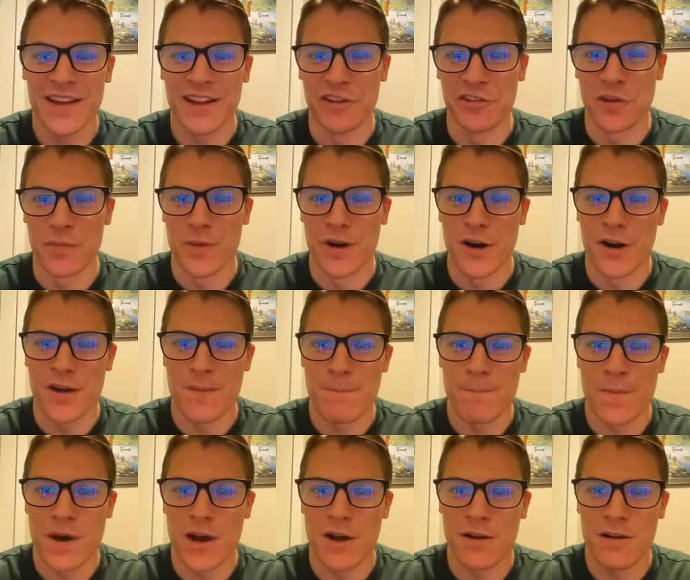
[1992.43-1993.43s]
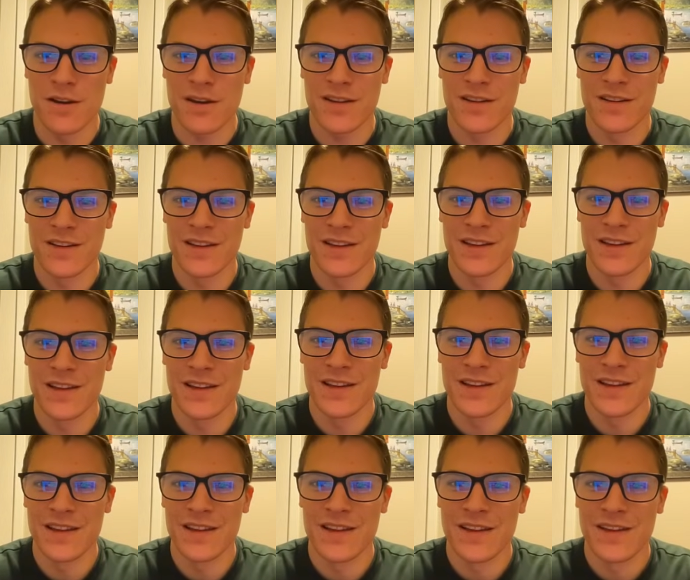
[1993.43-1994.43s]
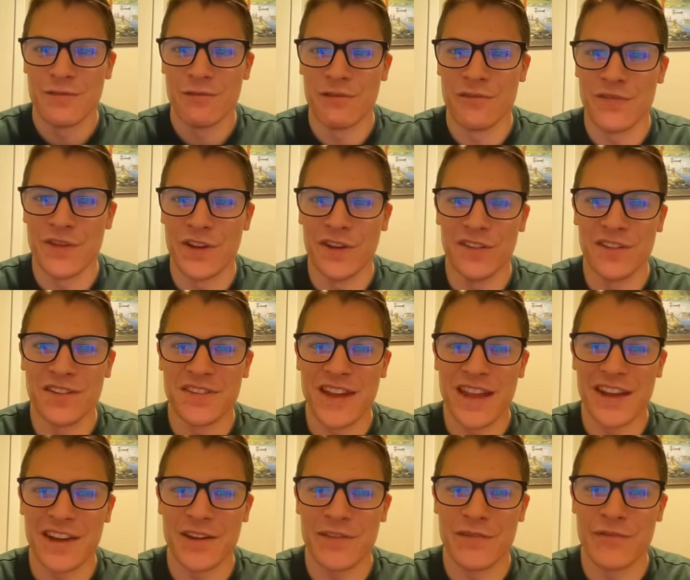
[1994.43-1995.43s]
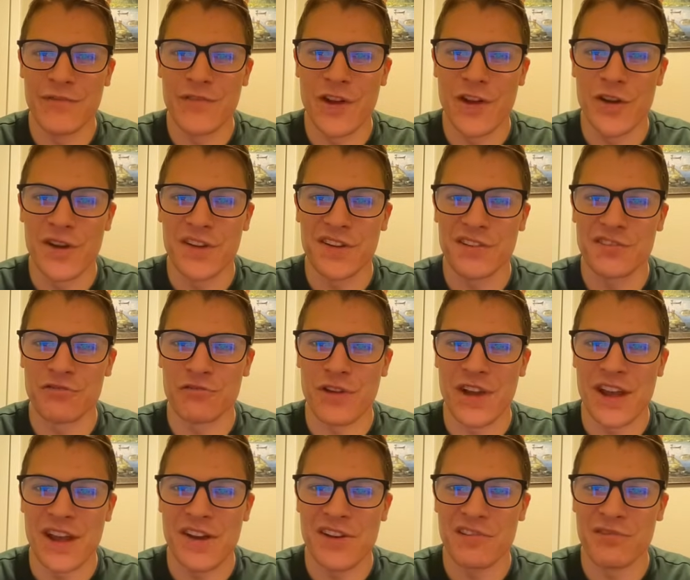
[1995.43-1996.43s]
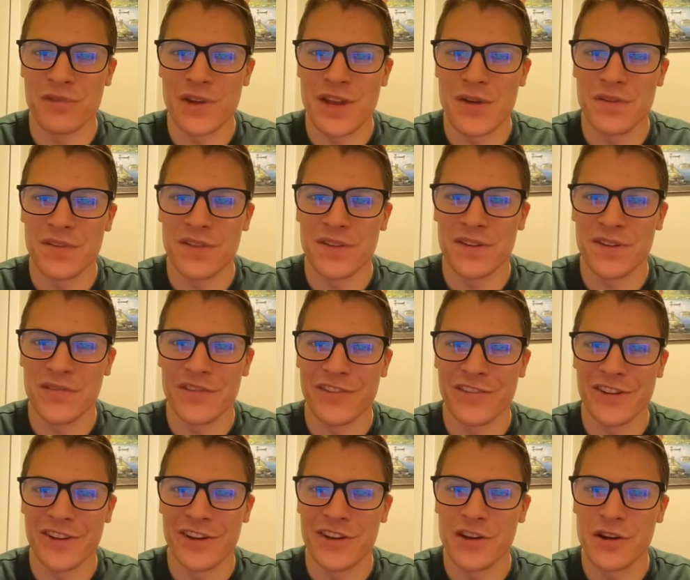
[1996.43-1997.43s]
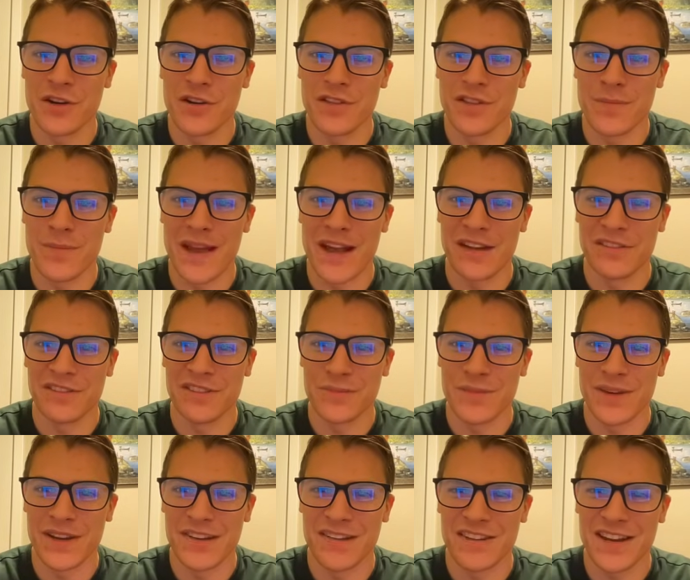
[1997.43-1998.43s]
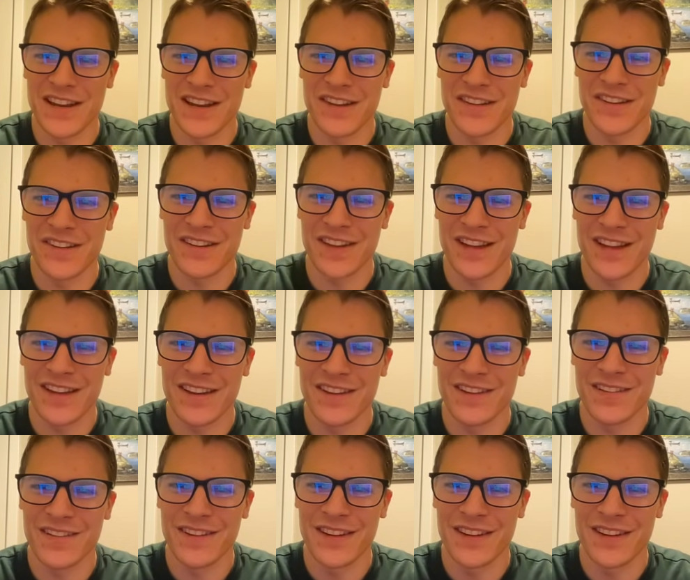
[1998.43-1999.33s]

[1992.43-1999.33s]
Another bonk. Bonk. Reveals the tank in a very strange way with his infantry. He could go on the mountain, but instead he's just like...